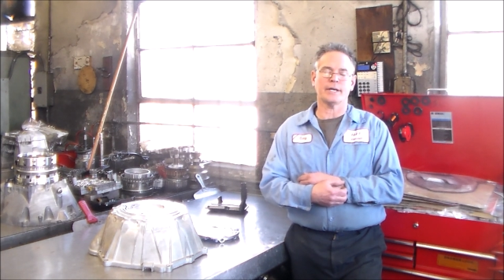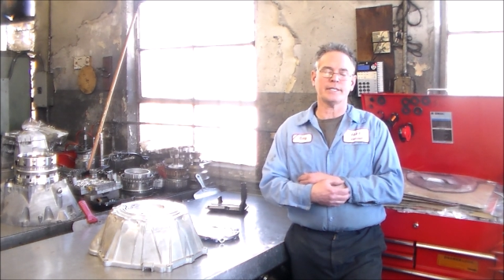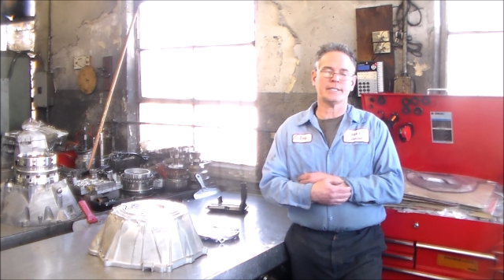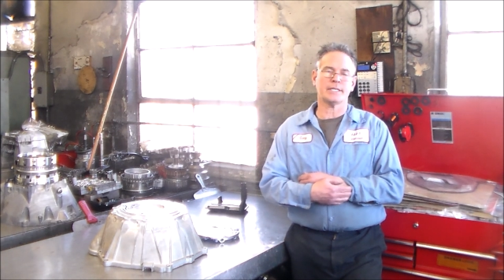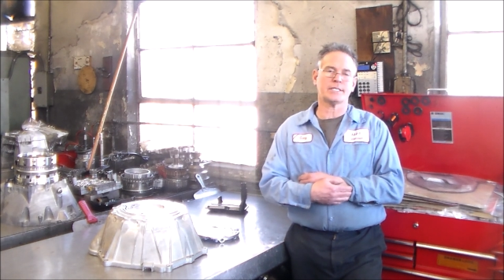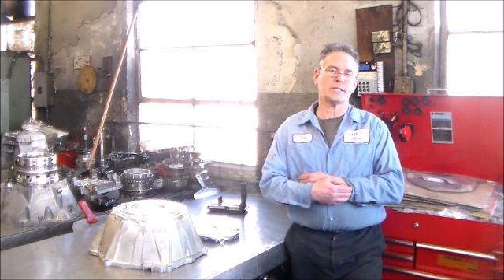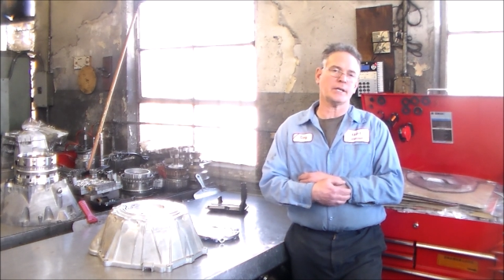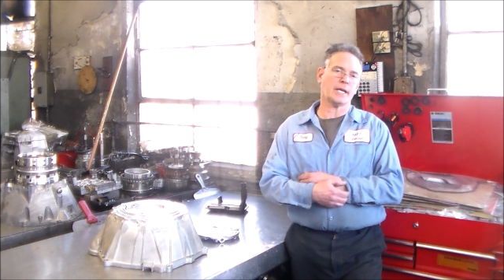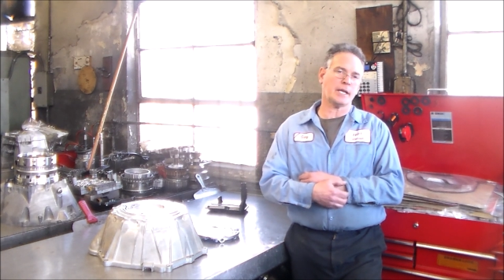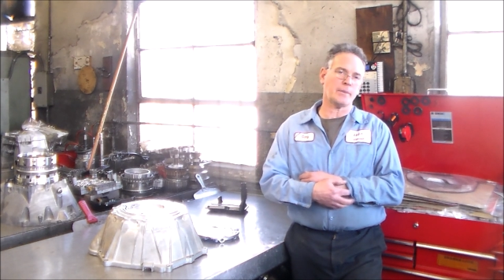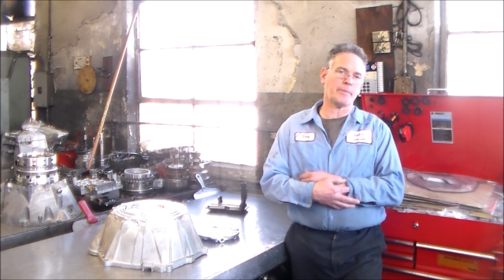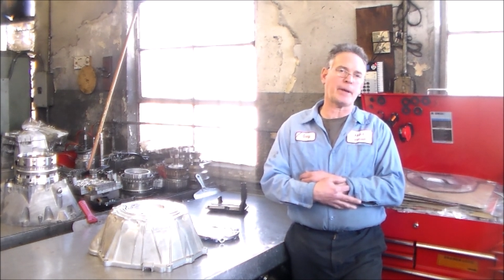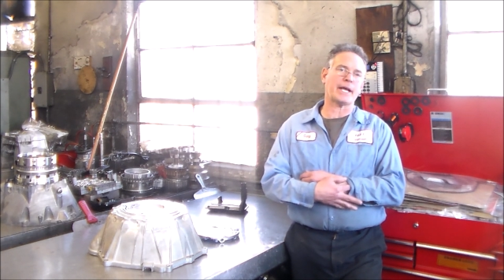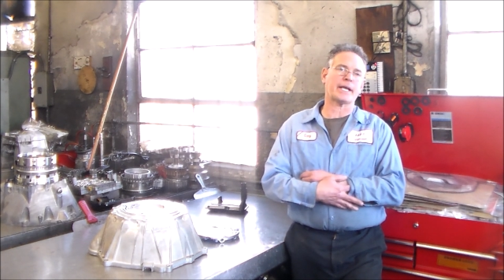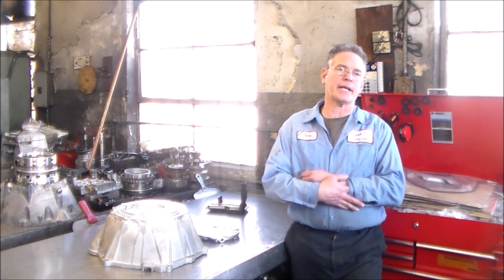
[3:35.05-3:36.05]
I said, so get
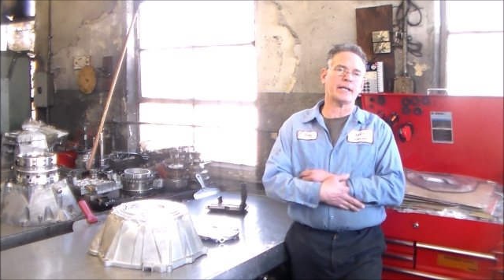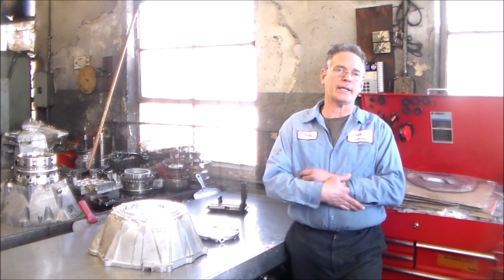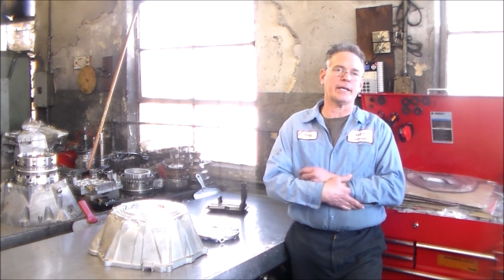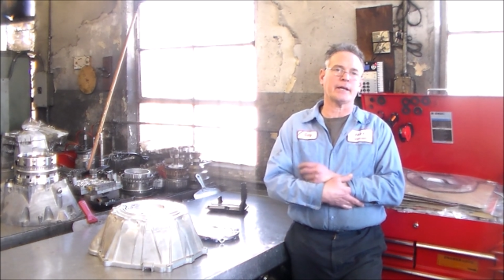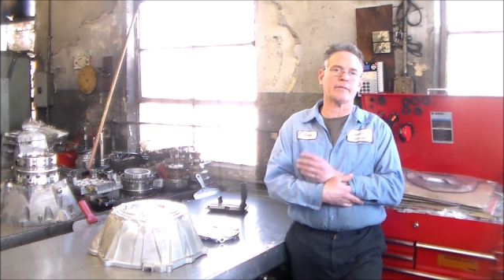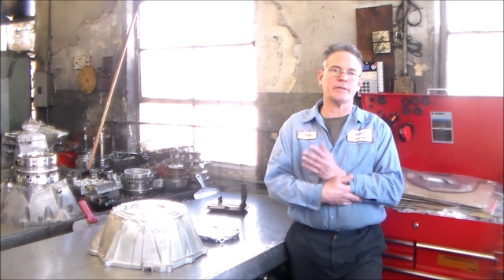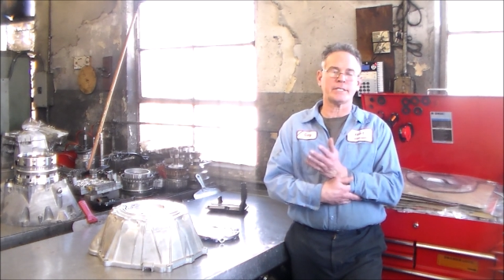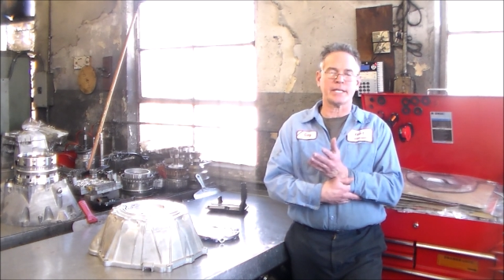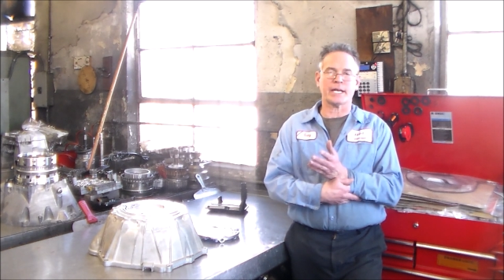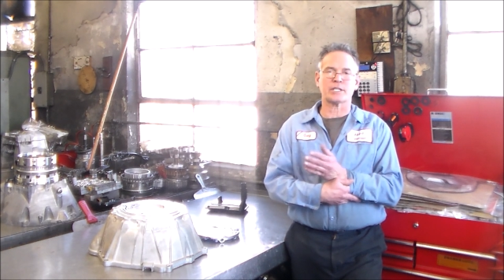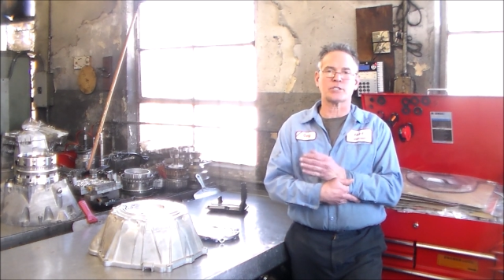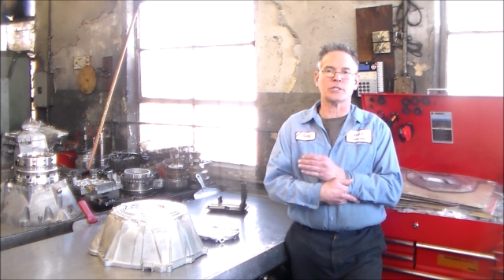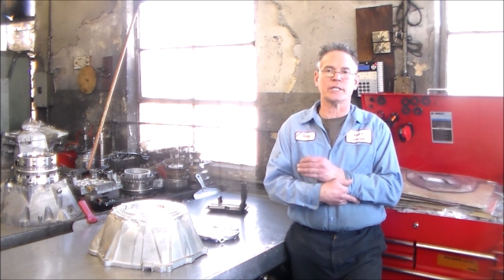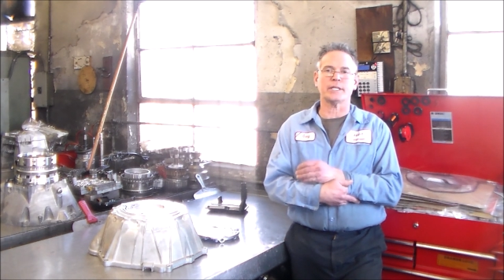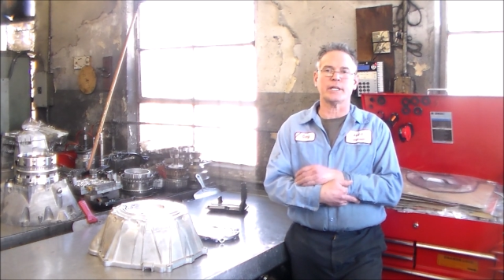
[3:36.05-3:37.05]
it back in here. He's
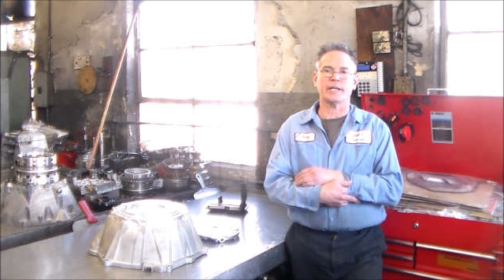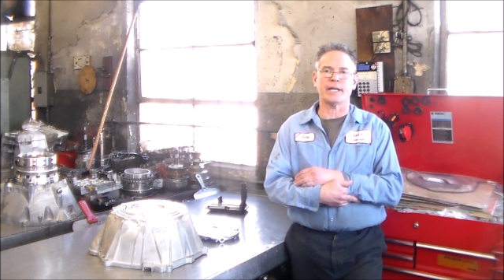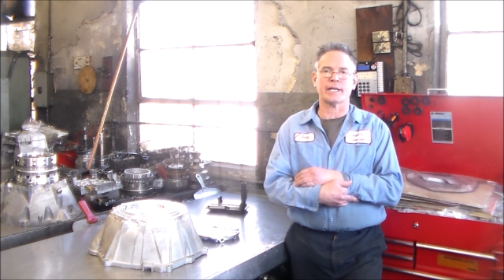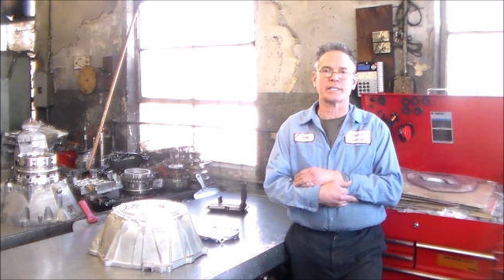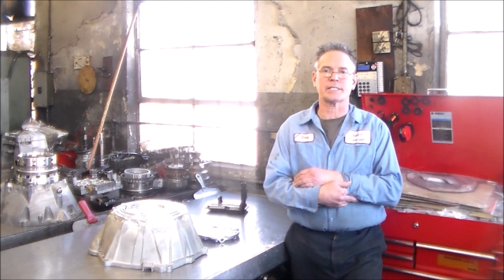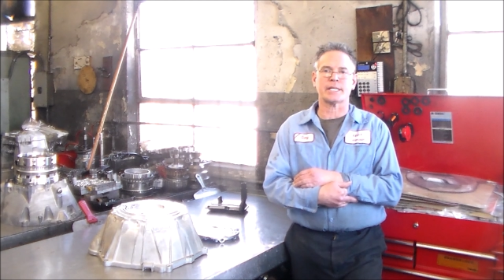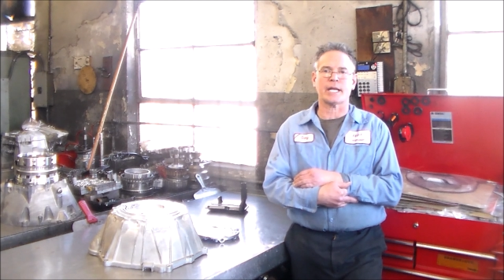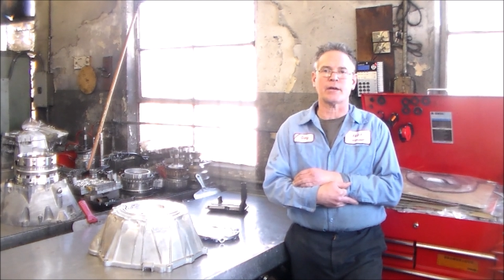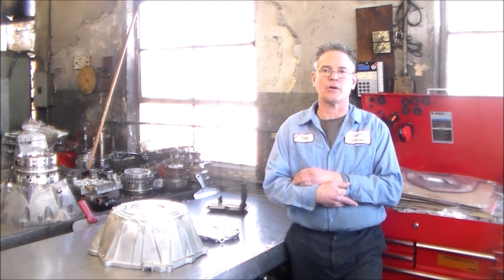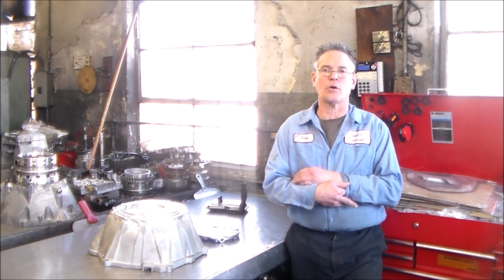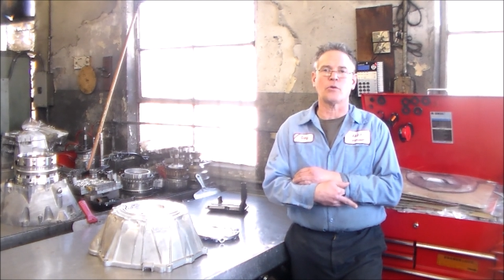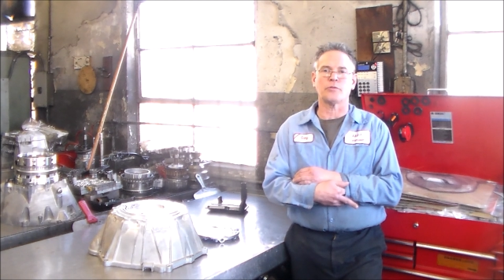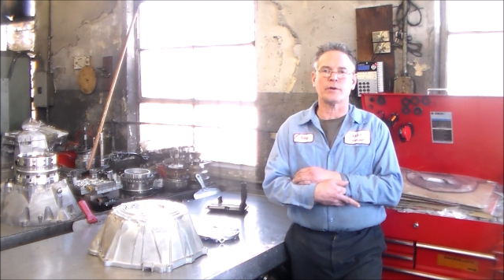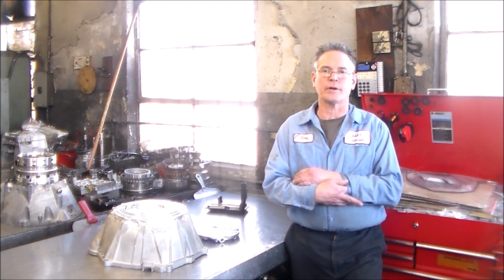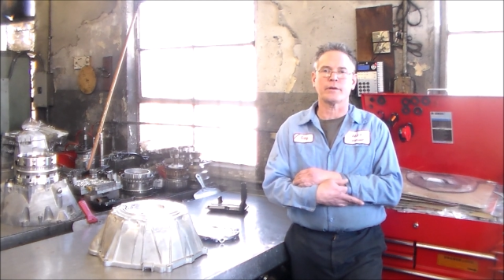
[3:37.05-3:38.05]
actually in the next town
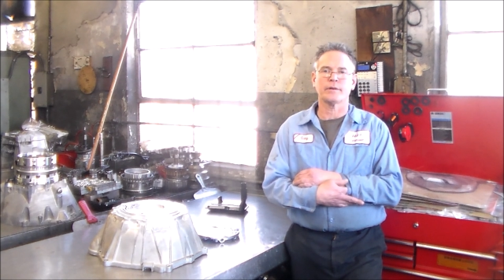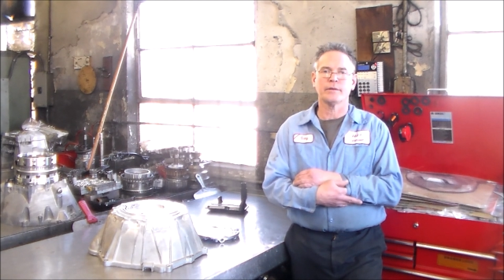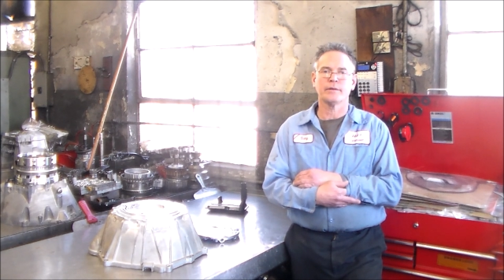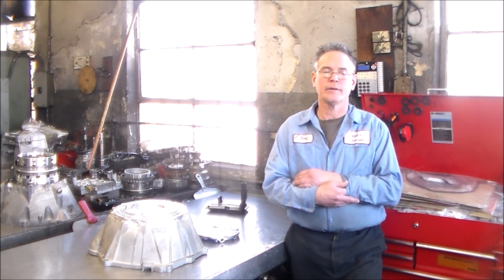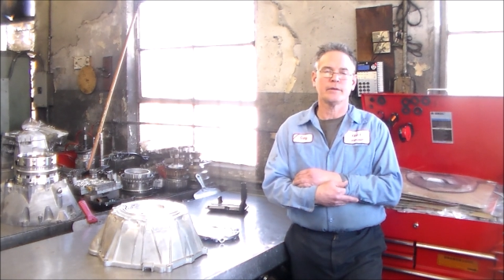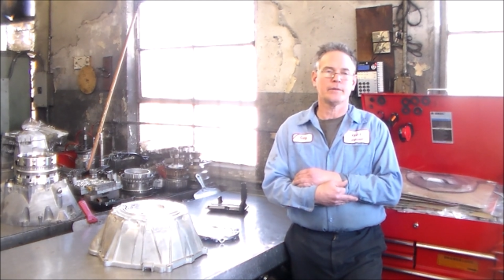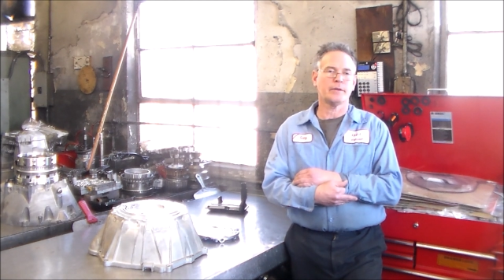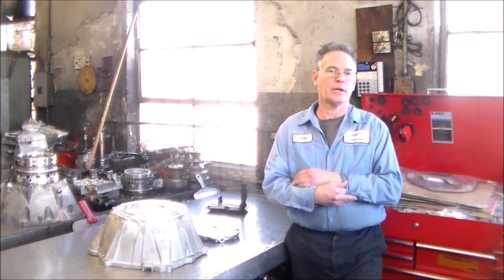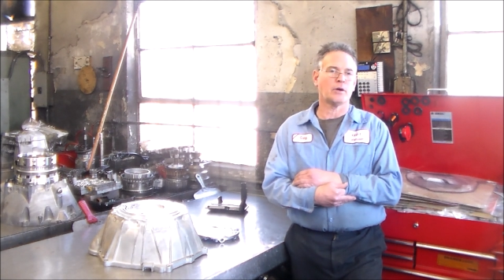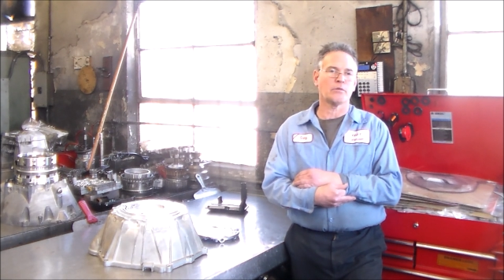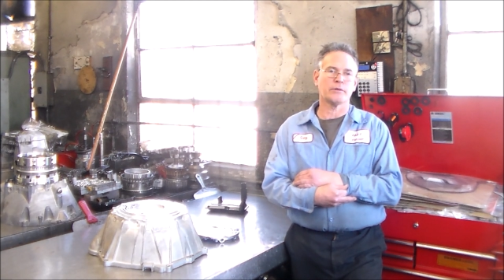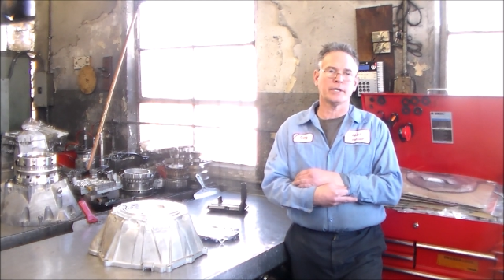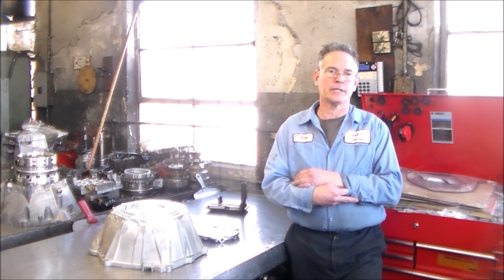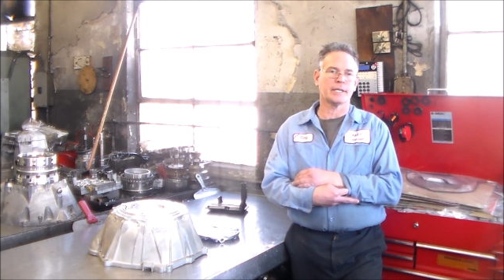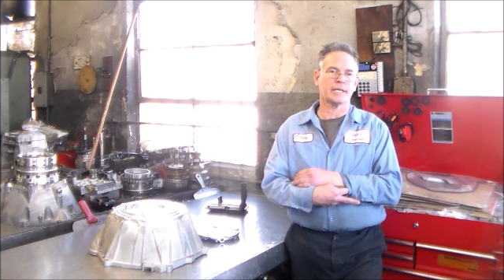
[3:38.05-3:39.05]
over, you know,
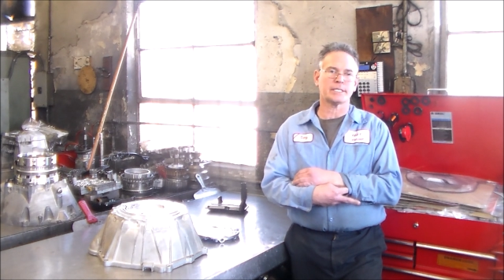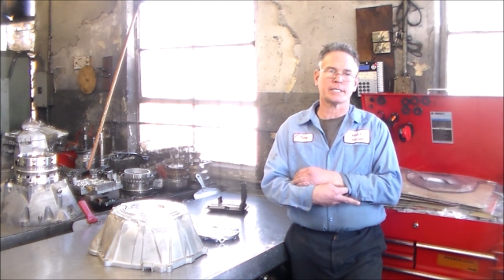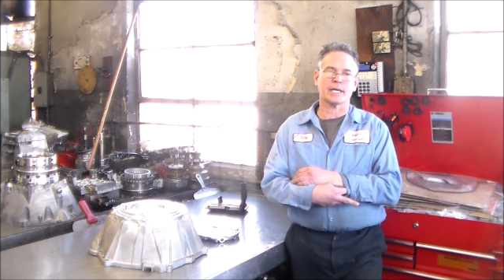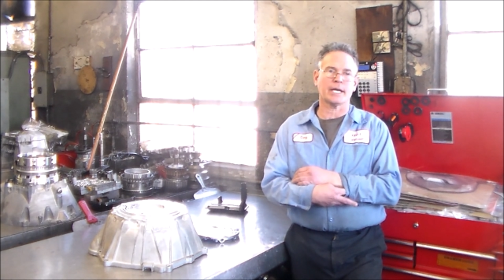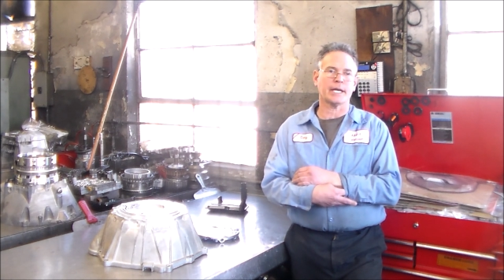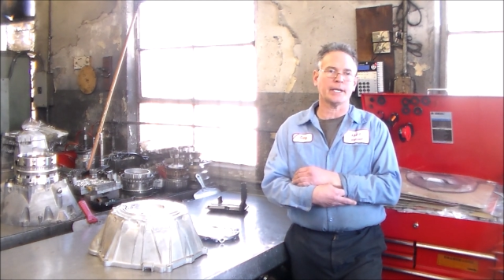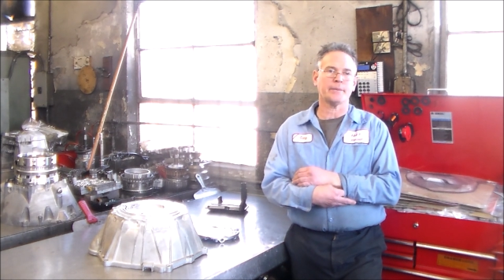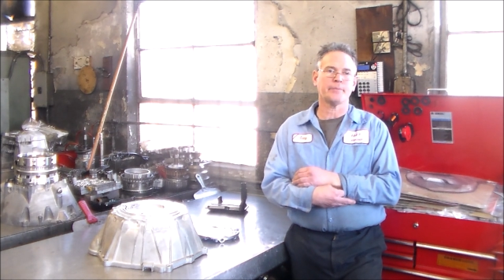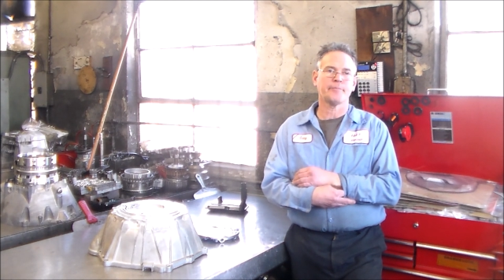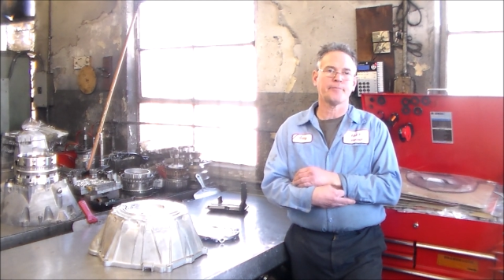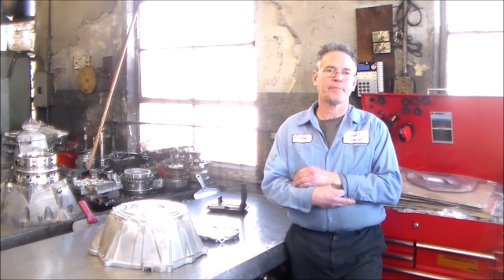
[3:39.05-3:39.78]
real nice guy.